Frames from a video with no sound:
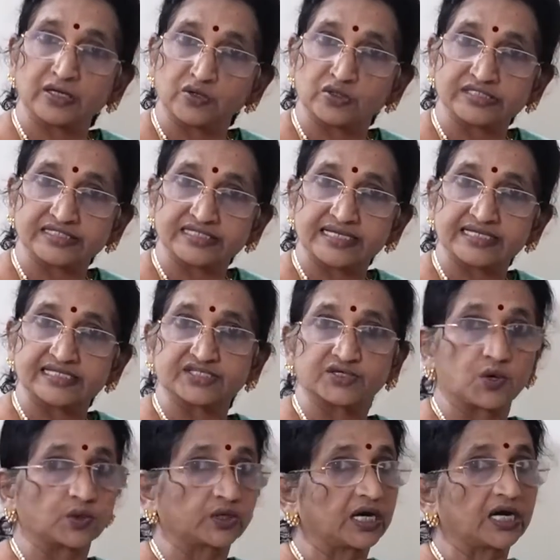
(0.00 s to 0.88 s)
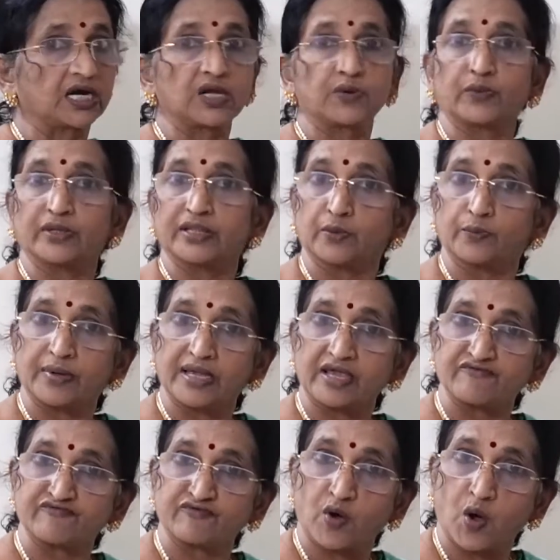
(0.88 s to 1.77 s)
questions, not only with the
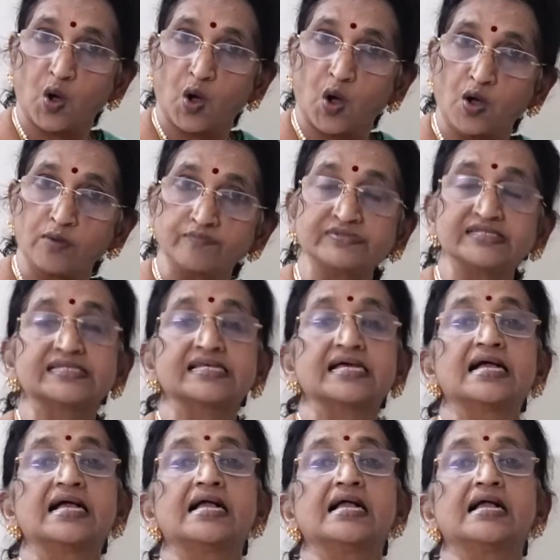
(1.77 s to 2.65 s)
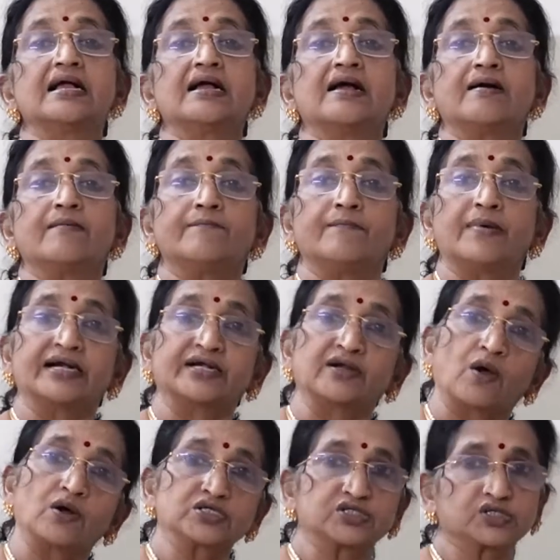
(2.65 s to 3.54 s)
be forms, but
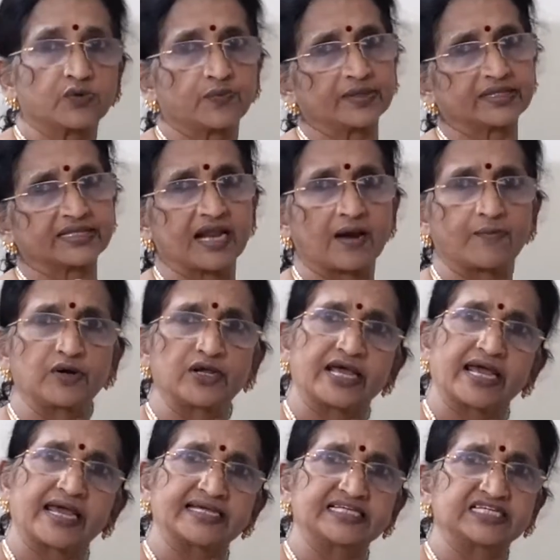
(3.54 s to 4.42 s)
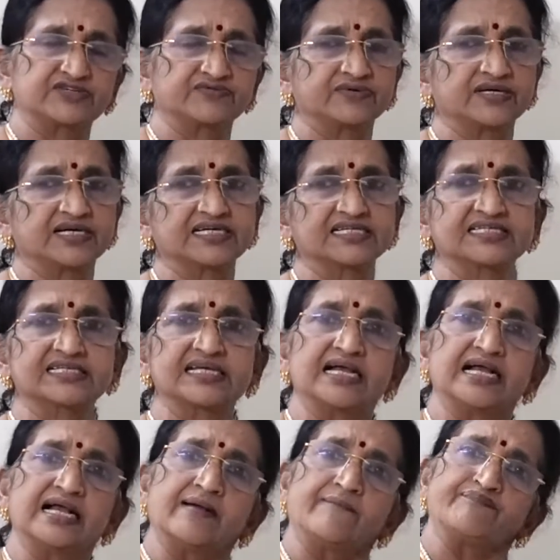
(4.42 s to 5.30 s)
also with WH words,
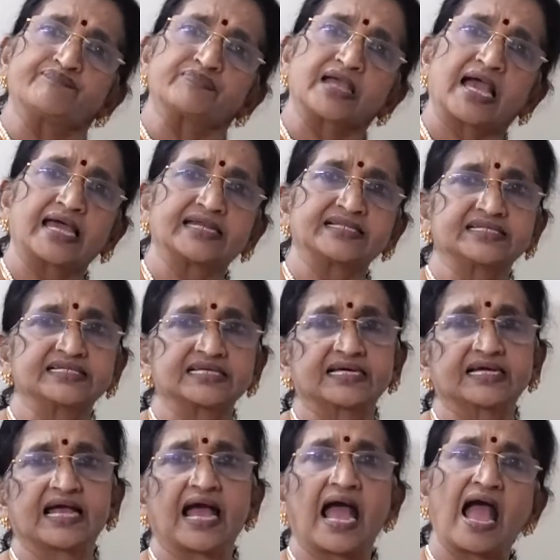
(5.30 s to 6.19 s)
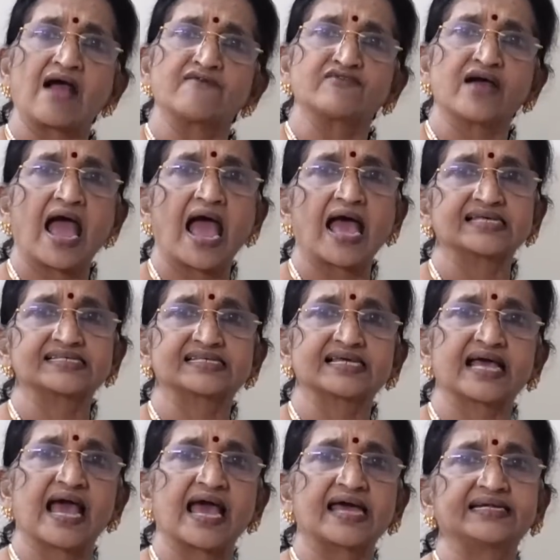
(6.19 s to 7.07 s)
and have, has,
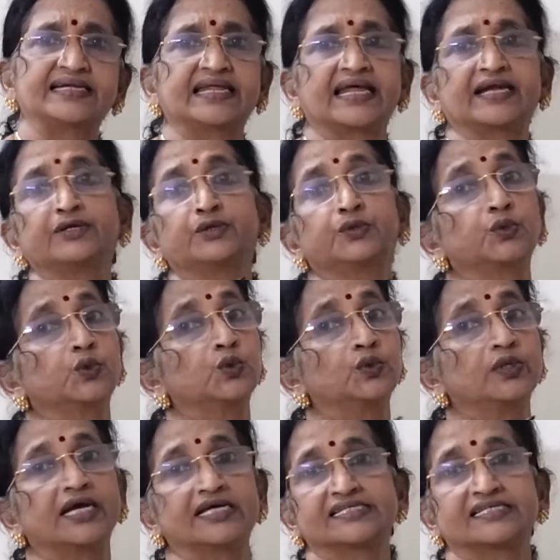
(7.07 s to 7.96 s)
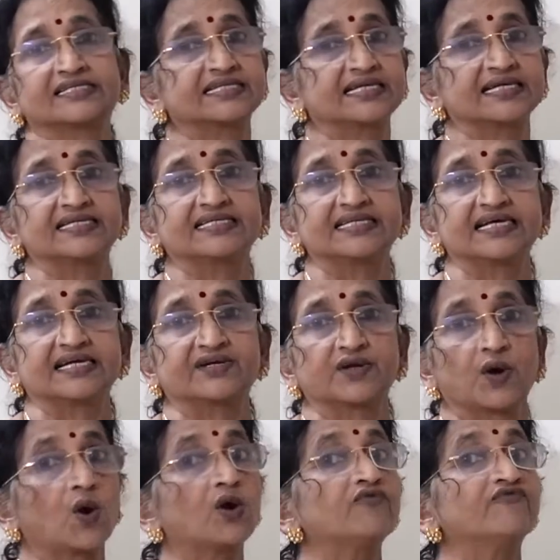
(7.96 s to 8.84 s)
had, then do, does, did,
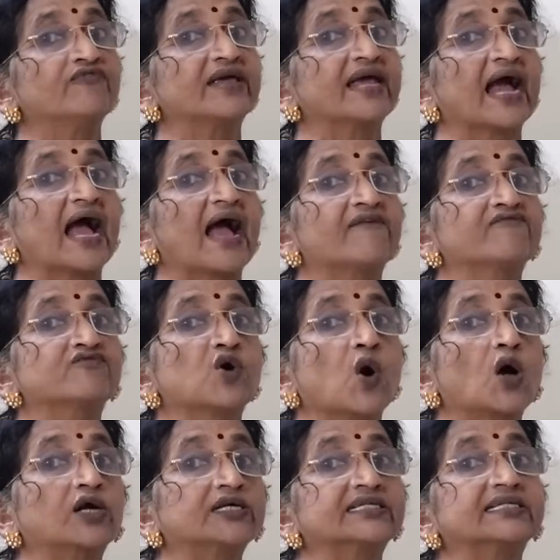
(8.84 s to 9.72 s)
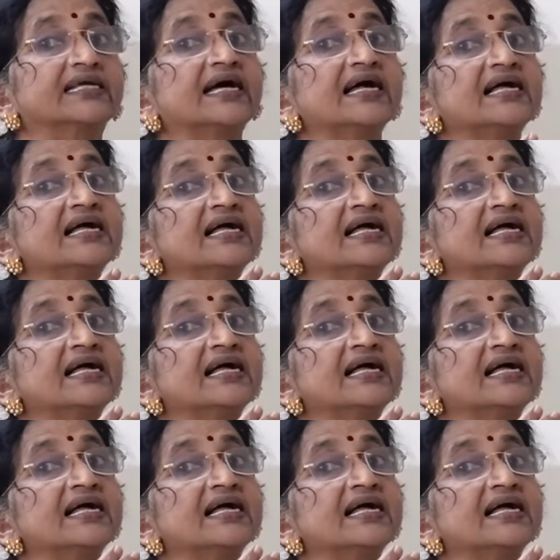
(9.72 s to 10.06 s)
and all. We have got the